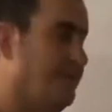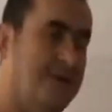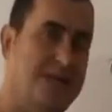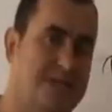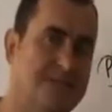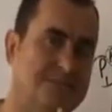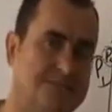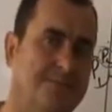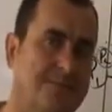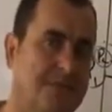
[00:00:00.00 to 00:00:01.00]
But here's
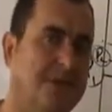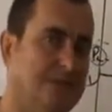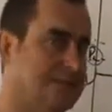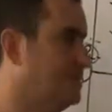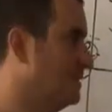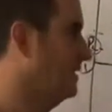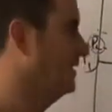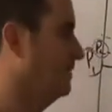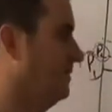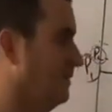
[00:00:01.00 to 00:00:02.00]
something else to
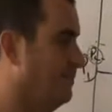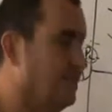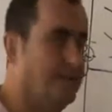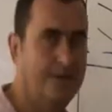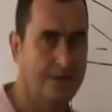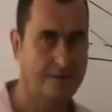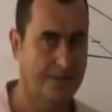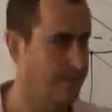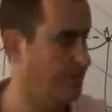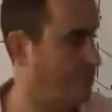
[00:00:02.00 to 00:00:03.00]
think about. Let me
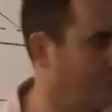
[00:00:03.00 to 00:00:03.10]
get my